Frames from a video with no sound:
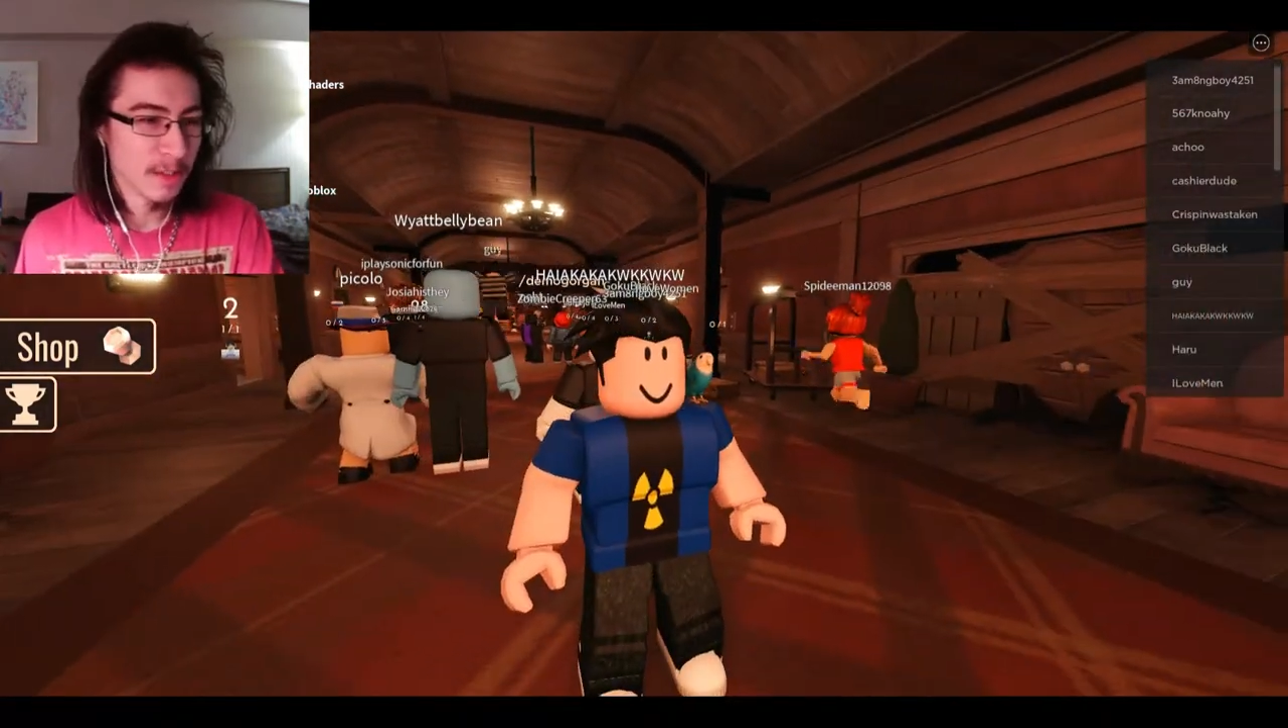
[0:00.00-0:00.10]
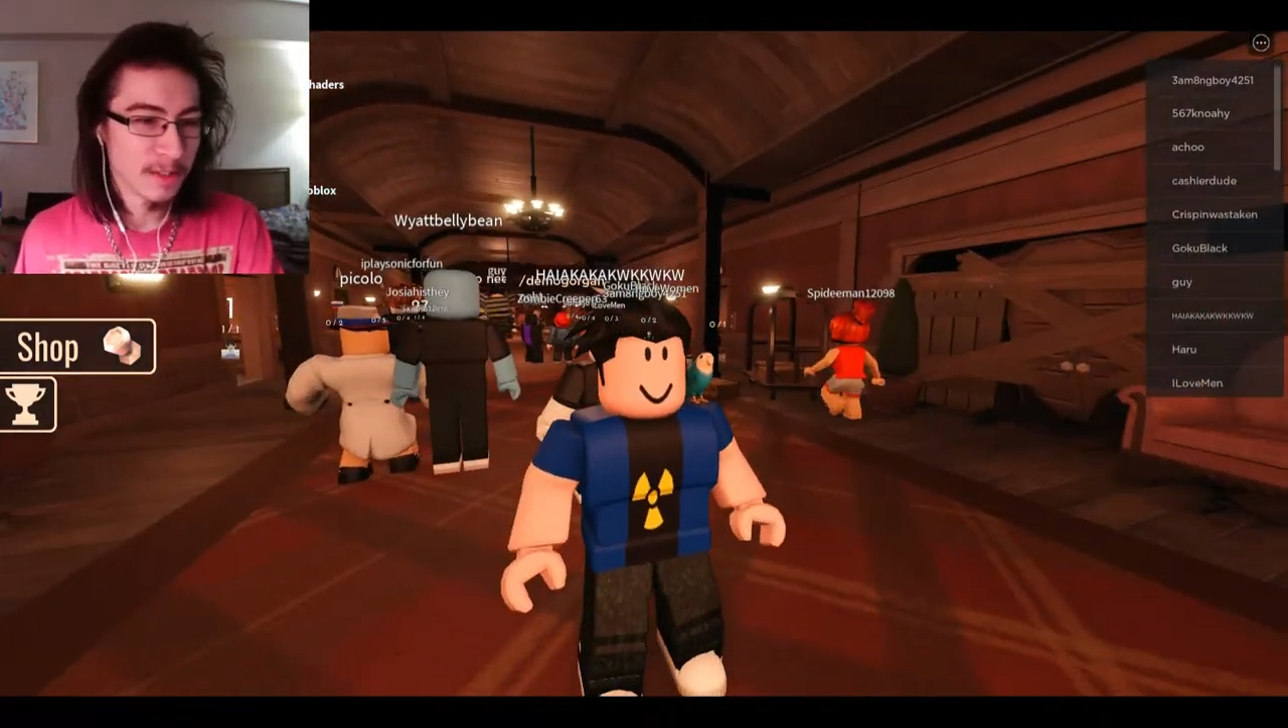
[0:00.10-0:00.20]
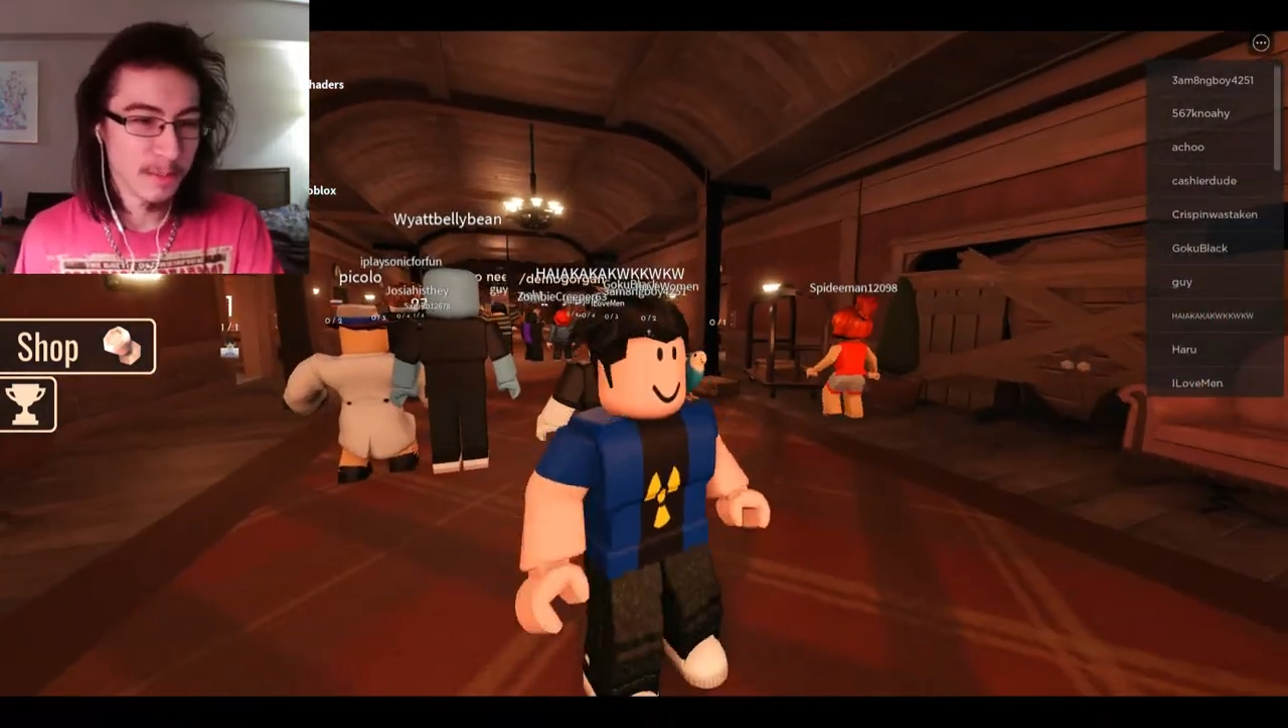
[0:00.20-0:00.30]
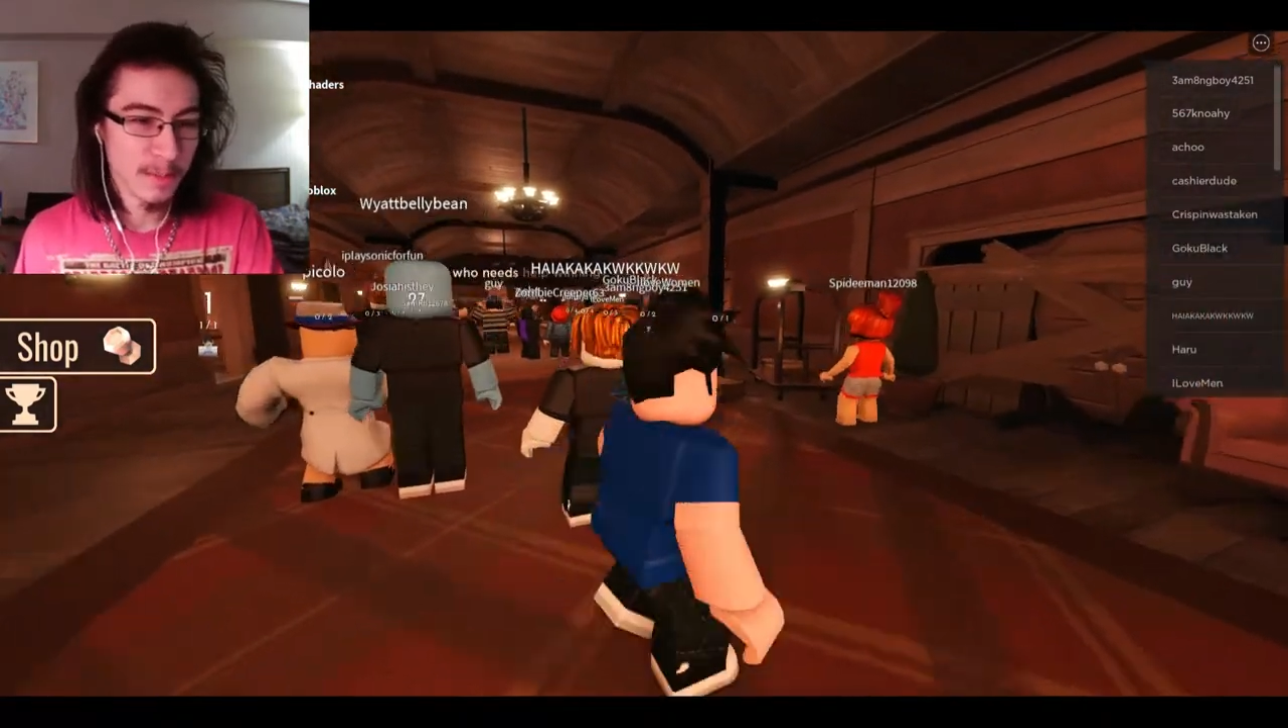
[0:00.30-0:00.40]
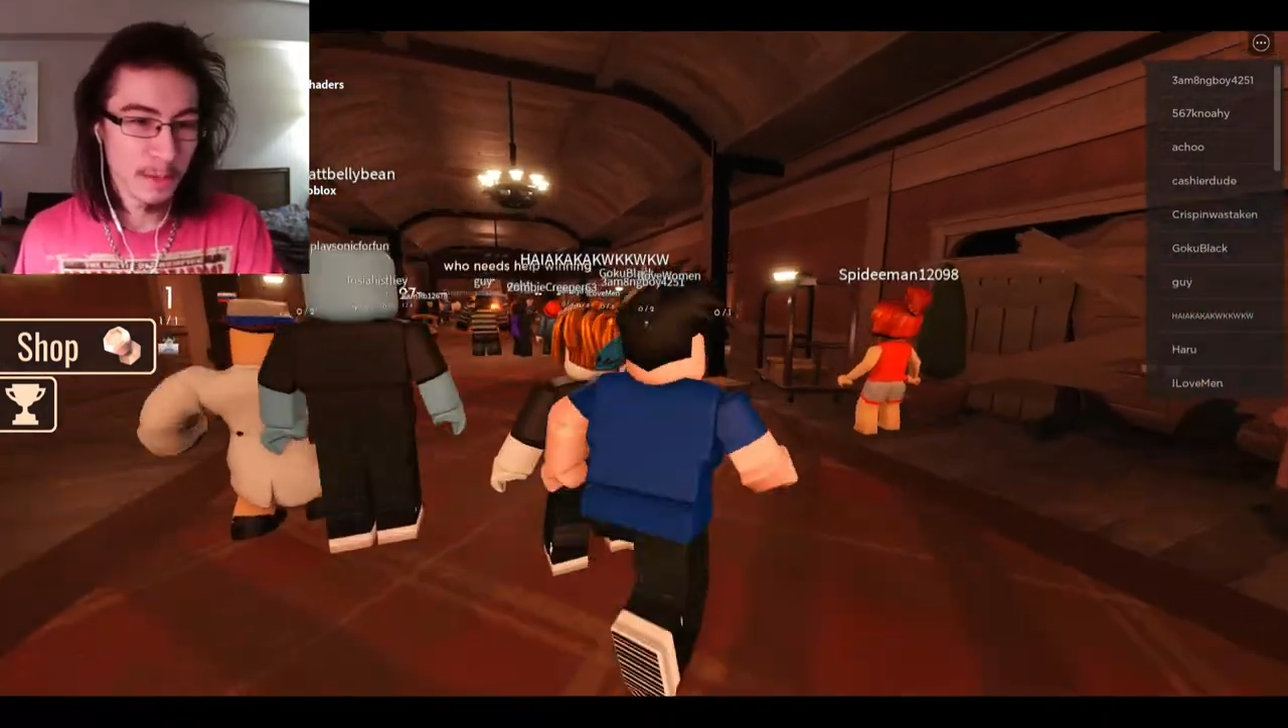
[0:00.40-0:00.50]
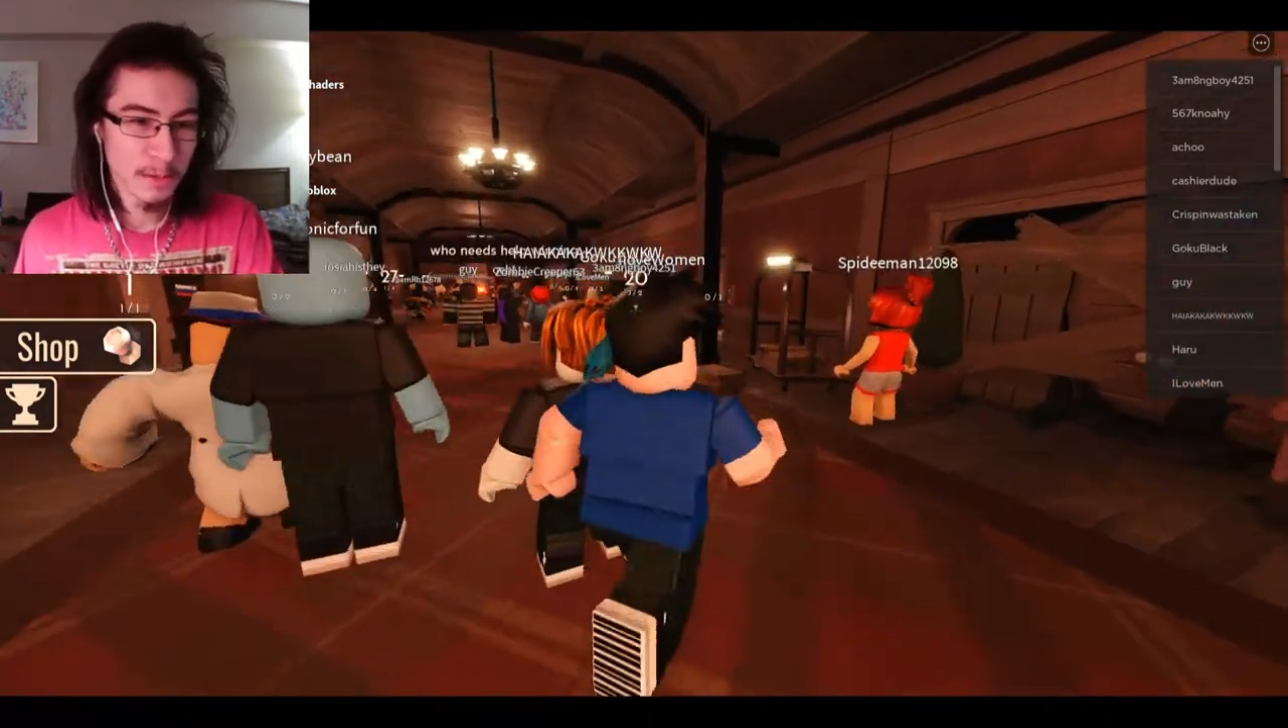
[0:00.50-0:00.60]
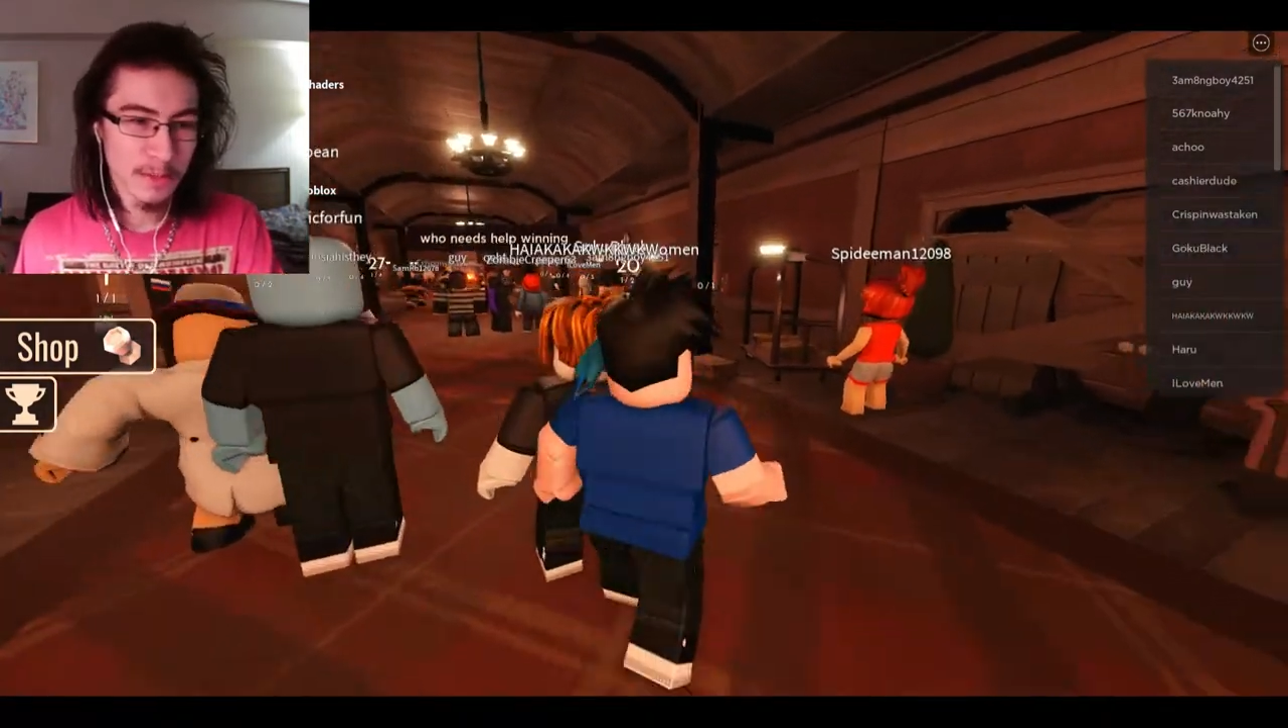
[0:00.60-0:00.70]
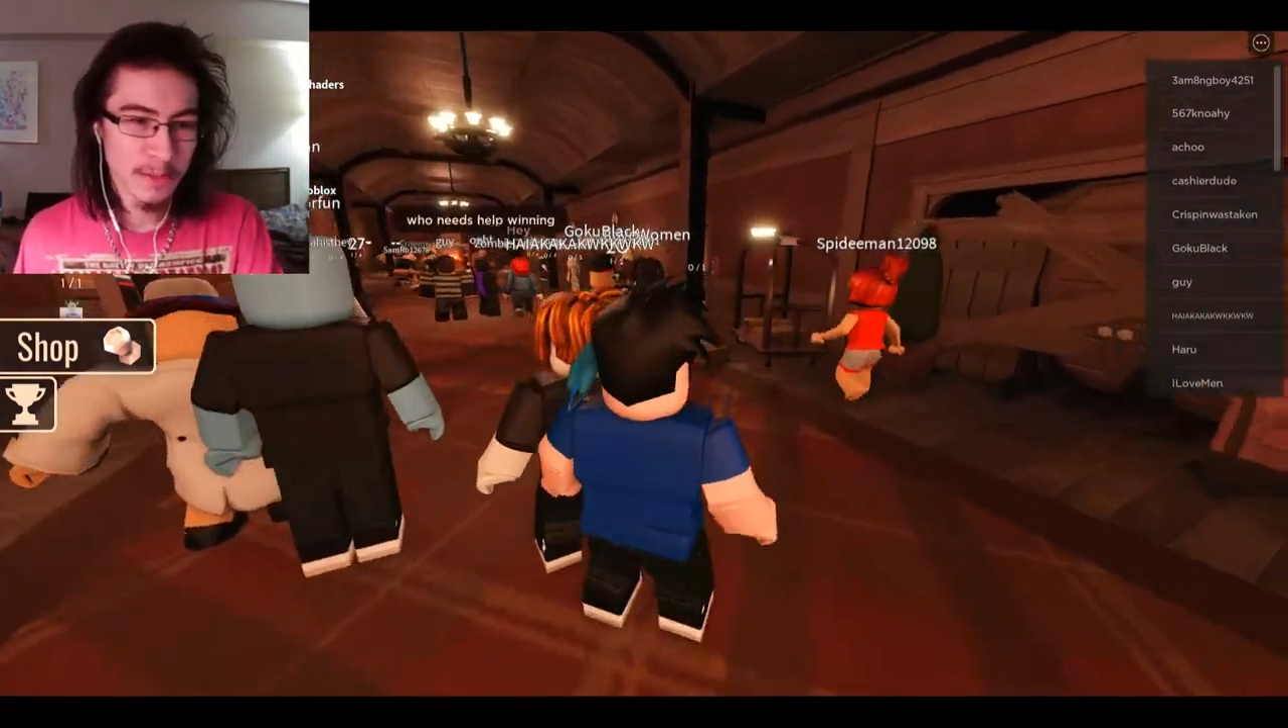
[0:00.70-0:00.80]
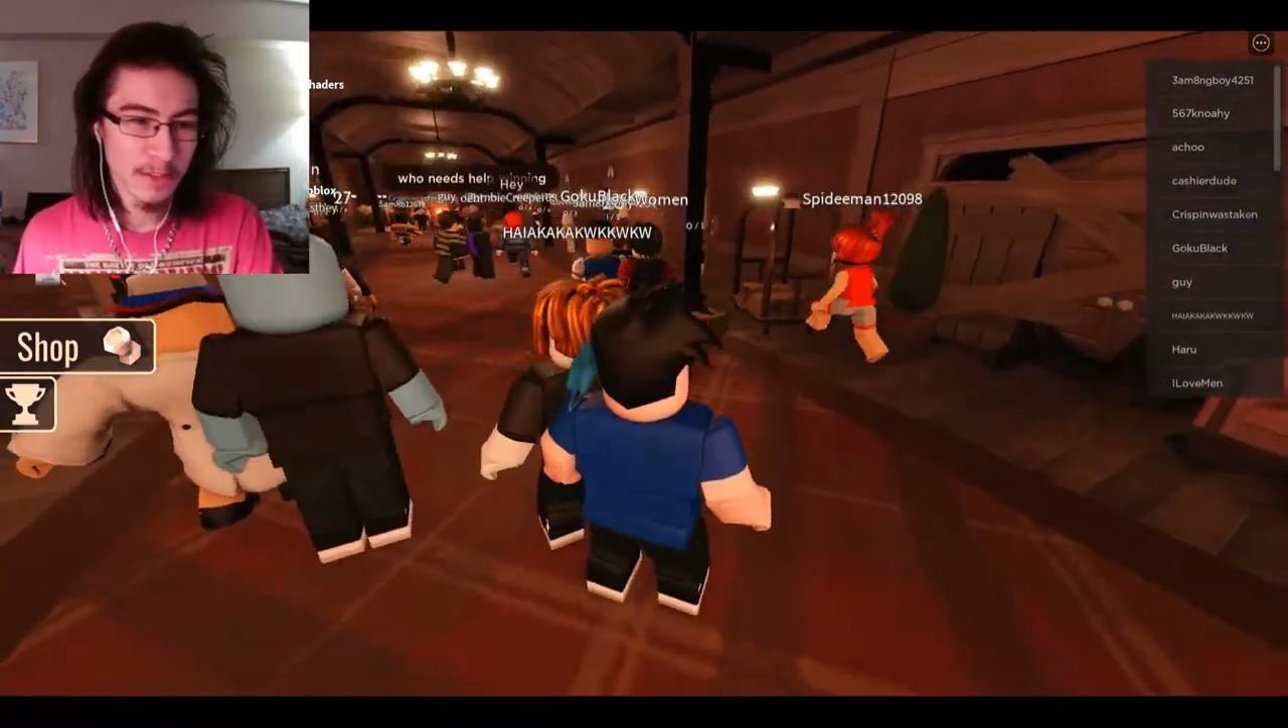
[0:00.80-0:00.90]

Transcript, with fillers: it's about,